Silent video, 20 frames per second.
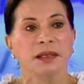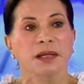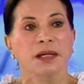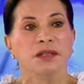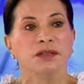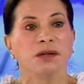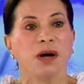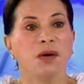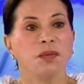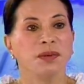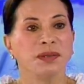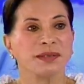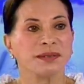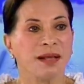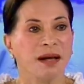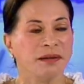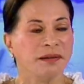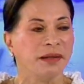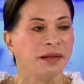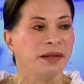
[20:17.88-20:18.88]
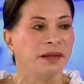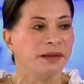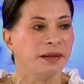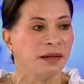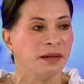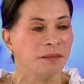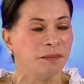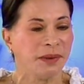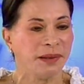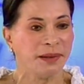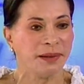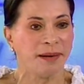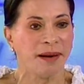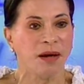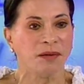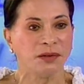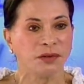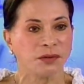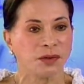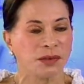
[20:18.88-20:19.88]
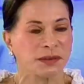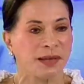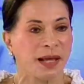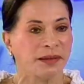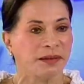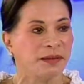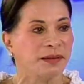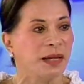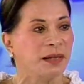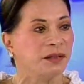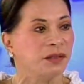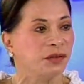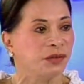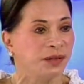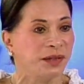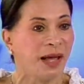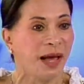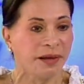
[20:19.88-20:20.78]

So I was studying then in Mindanao. That was nineteen eighty-three.